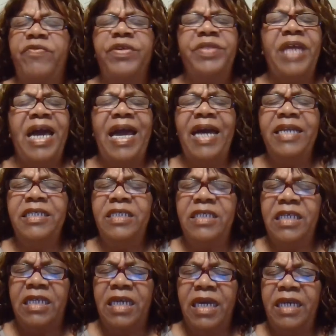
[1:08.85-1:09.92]
For thine is
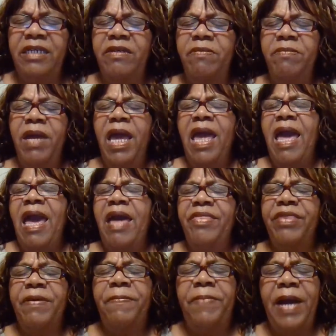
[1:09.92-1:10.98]
the kingdom
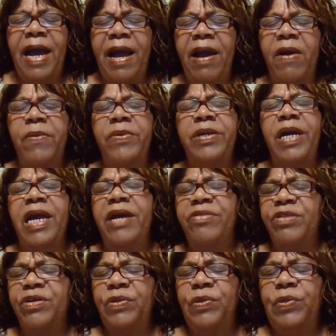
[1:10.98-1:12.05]
and the power
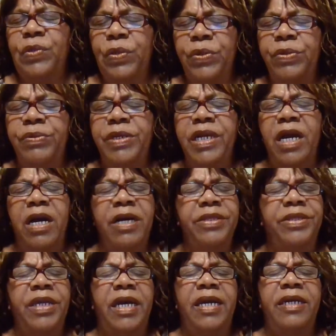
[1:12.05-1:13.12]
and the glory are
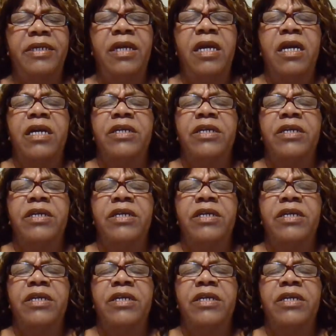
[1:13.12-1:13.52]
thine.